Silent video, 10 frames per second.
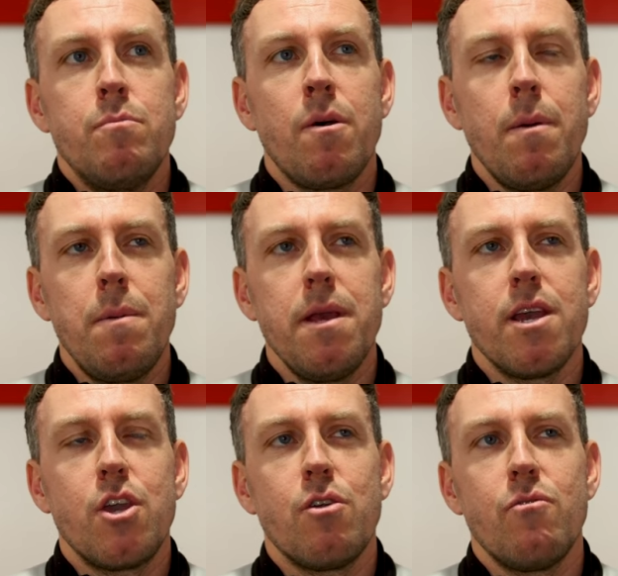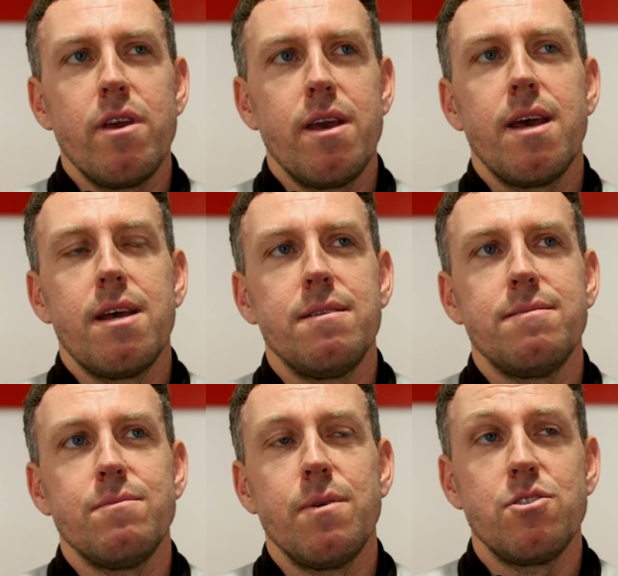Probably a
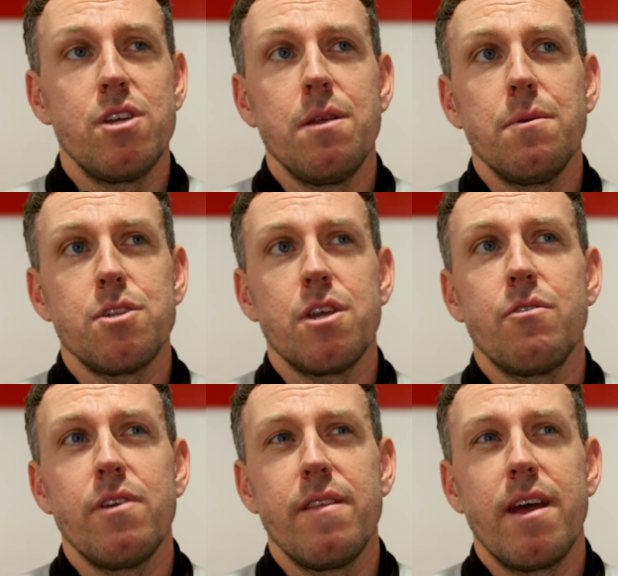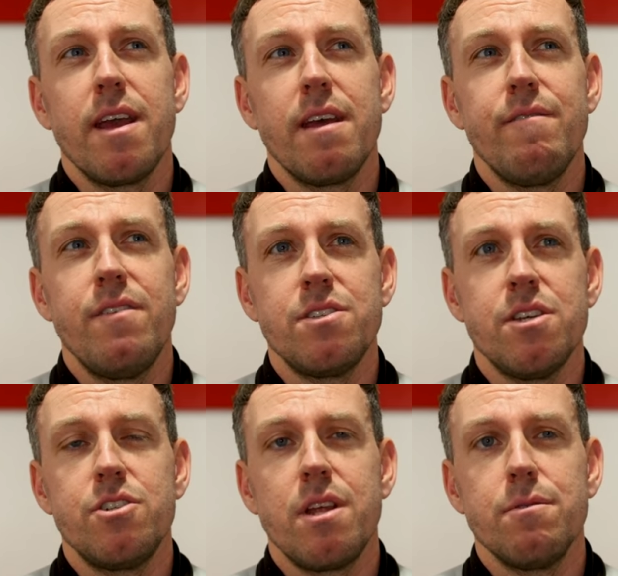career, well, certainly wasn't a career that I
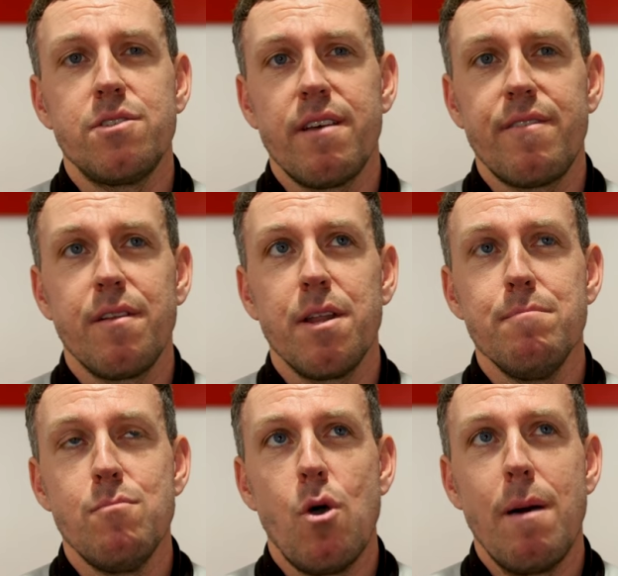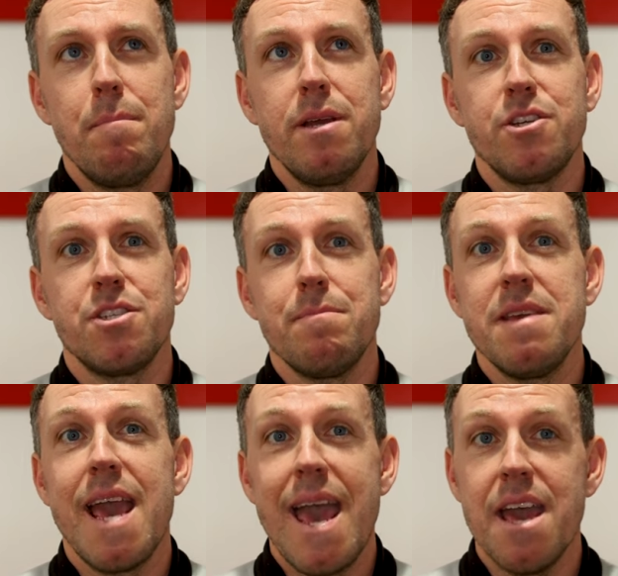envisaged. I was definitely more ambitious
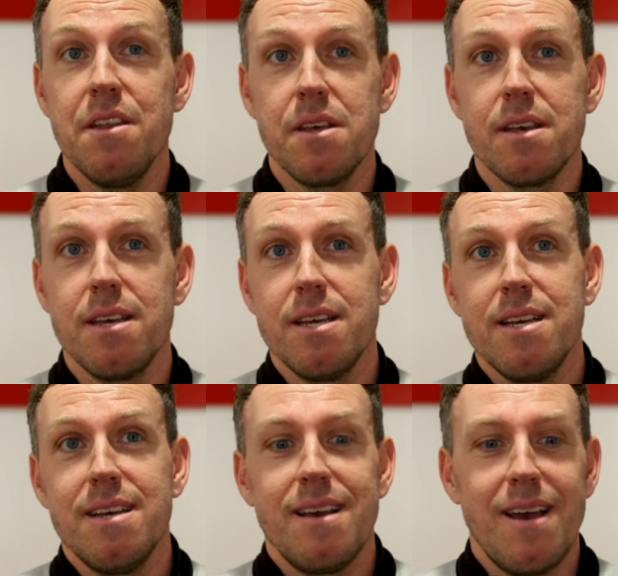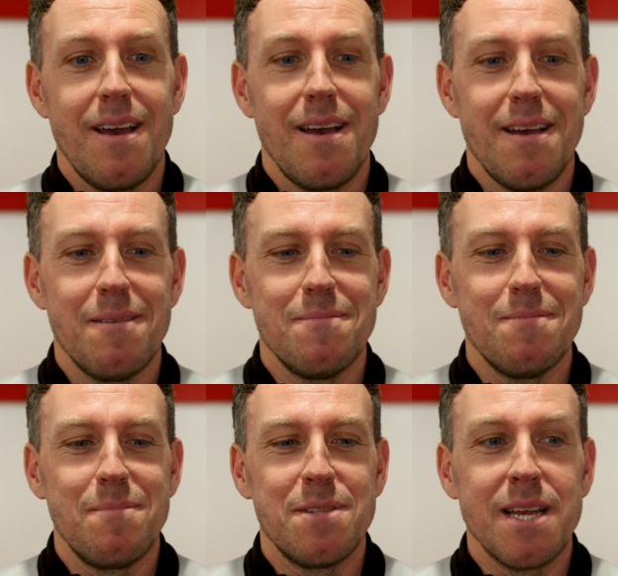in my head,
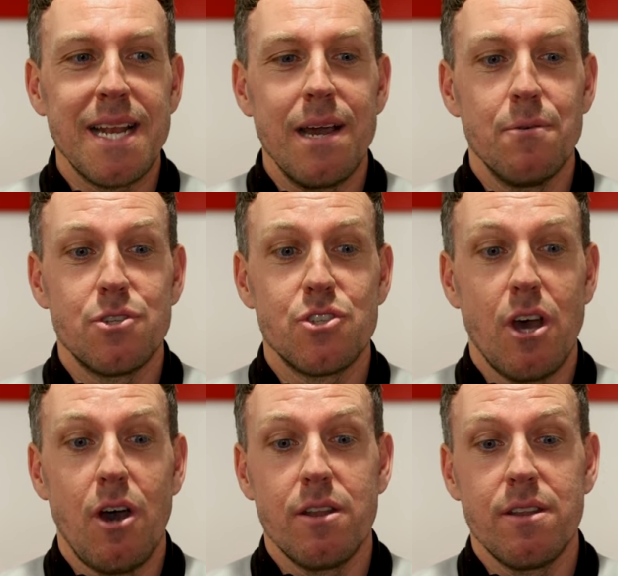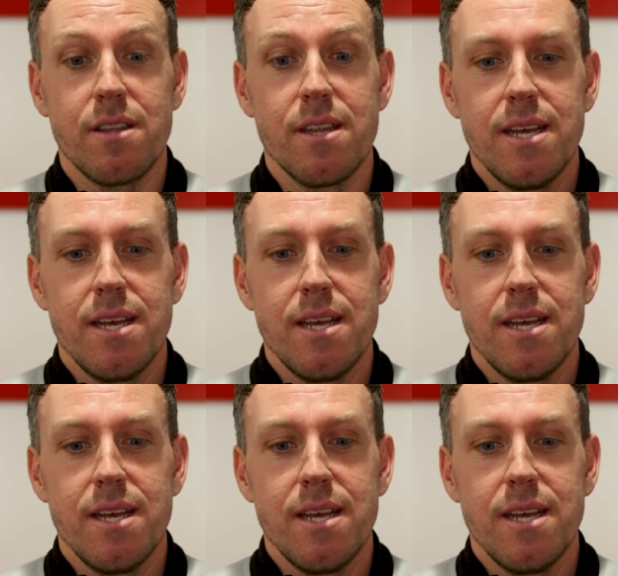particularly how it started.